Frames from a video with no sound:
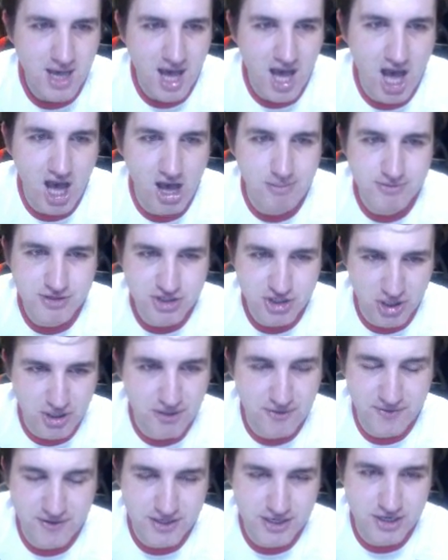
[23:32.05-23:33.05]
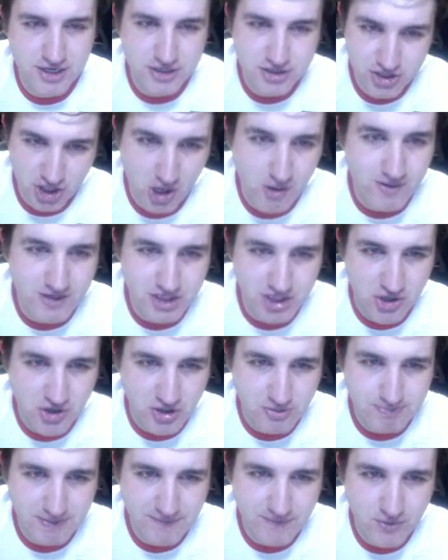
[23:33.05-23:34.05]
Um, Jonathan Ochoa showed
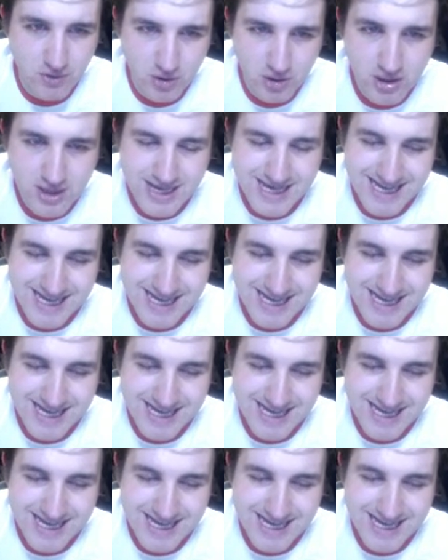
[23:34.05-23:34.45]
up before.